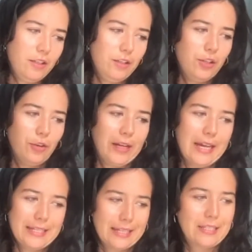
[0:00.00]
I
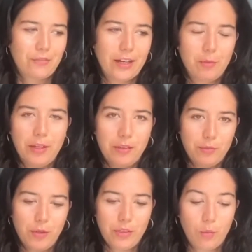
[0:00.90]
identify
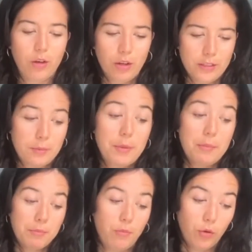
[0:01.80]
with the words a
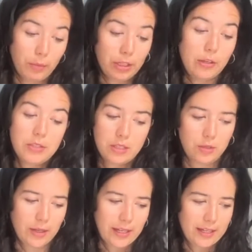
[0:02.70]
bit more, I'm closer
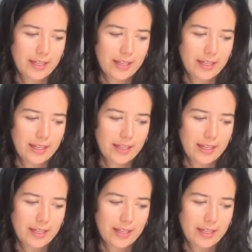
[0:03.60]
to it.